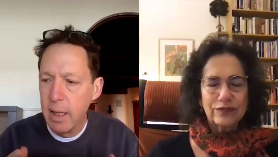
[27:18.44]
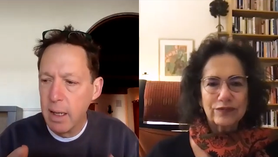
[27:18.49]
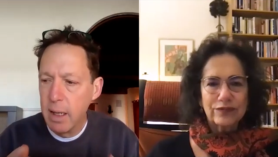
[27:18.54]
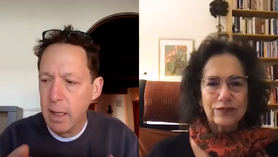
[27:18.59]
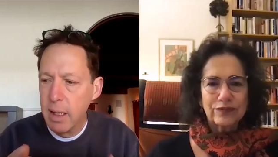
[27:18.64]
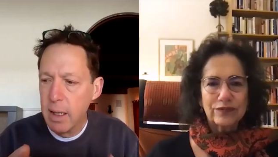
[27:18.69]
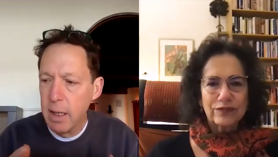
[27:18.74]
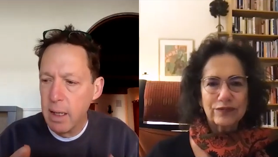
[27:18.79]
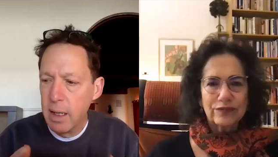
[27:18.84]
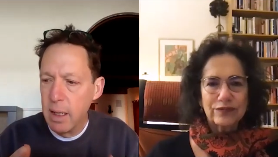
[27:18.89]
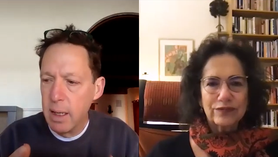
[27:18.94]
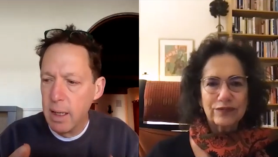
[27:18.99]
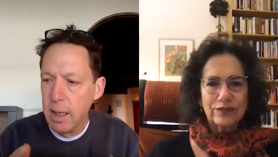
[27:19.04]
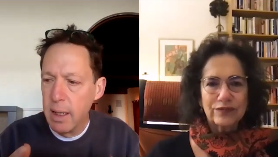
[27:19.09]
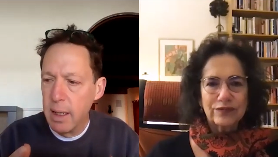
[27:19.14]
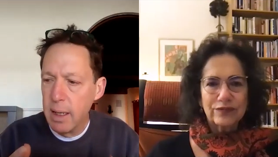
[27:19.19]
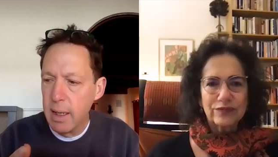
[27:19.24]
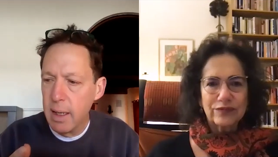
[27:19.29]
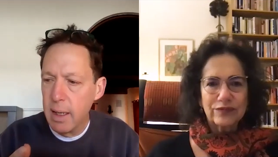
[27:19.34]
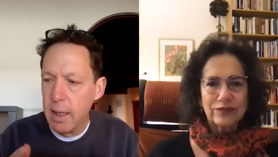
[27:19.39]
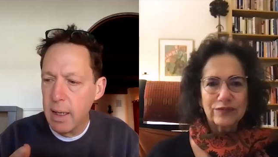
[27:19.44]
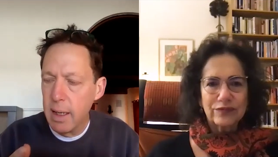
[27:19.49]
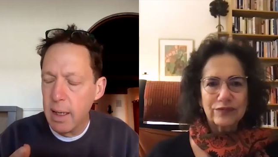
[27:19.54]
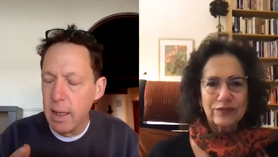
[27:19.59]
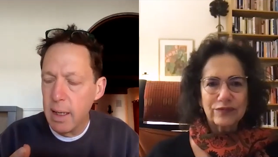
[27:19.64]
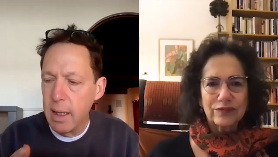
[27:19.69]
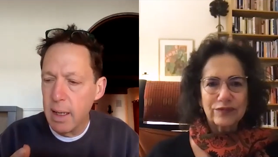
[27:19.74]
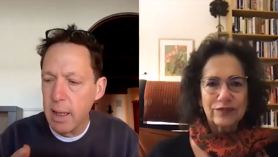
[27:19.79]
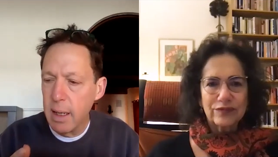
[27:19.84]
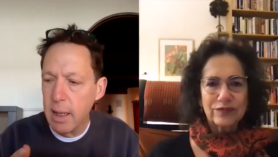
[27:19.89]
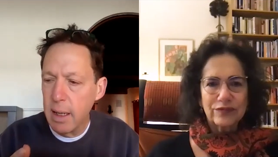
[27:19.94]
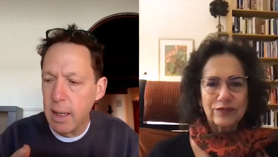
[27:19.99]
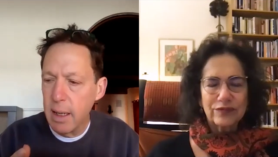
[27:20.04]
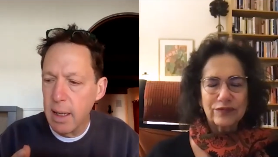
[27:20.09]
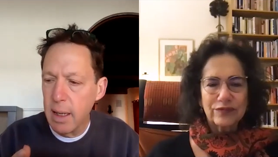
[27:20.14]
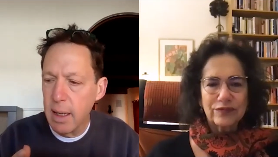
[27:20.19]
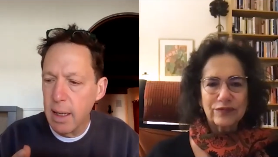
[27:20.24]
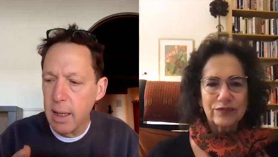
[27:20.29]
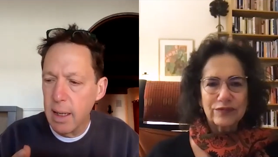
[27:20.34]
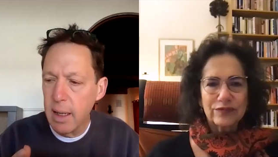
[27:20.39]

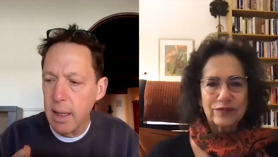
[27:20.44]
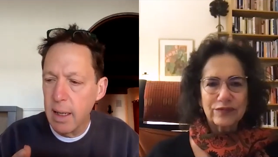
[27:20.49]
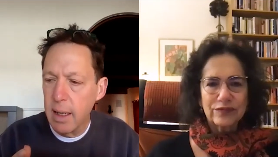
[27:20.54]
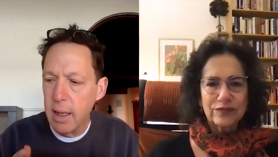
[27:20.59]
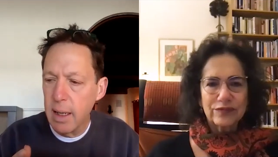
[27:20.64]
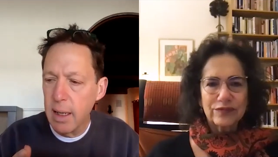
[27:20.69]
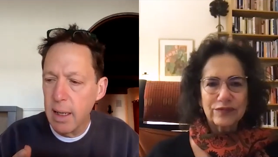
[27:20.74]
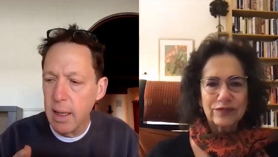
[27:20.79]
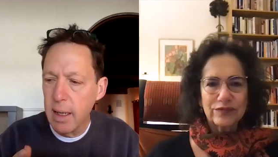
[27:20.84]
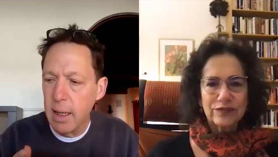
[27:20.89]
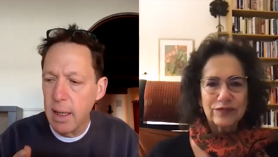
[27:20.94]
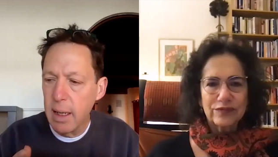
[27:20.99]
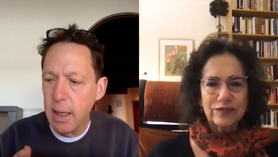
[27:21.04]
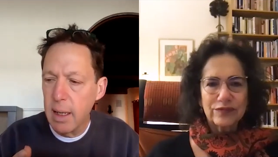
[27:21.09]
Nobody speaks.